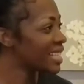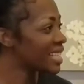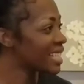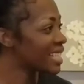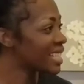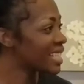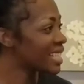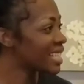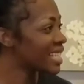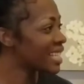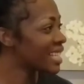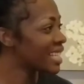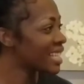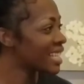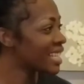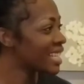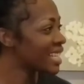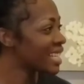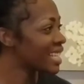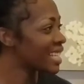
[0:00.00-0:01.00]

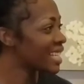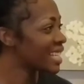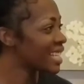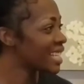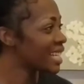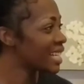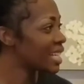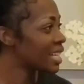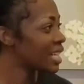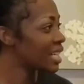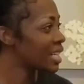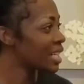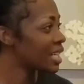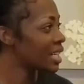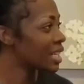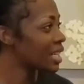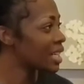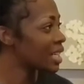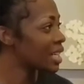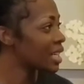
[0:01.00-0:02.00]

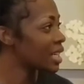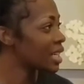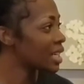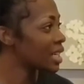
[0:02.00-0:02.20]
[no speech]